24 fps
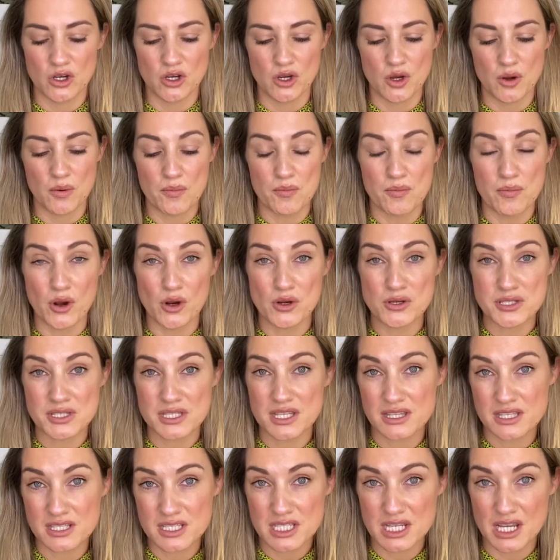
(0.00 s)
Most of
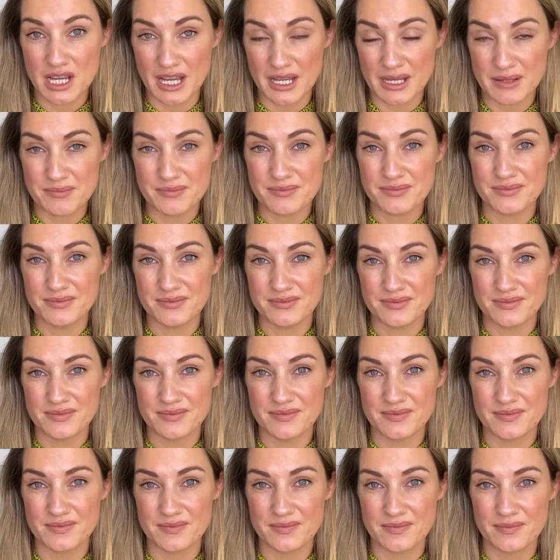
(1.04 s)
the time,
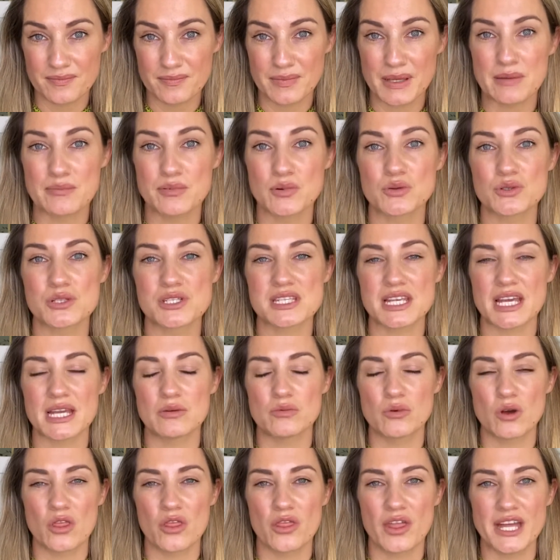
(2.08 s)
people say
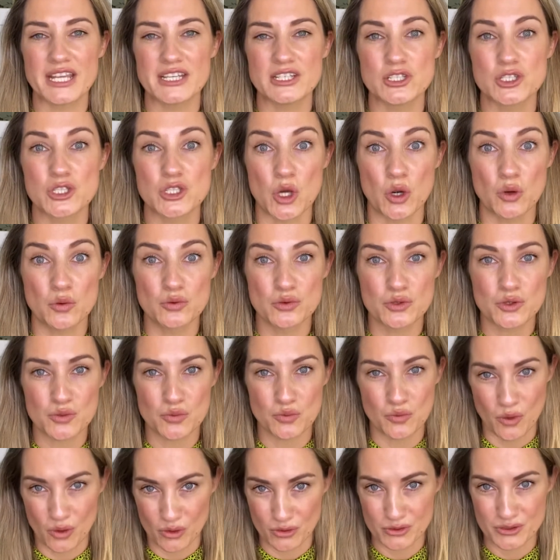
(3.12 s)
what they don't
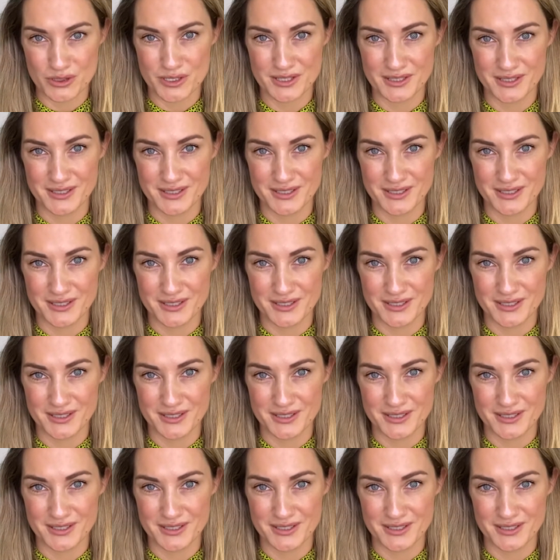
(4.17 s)
want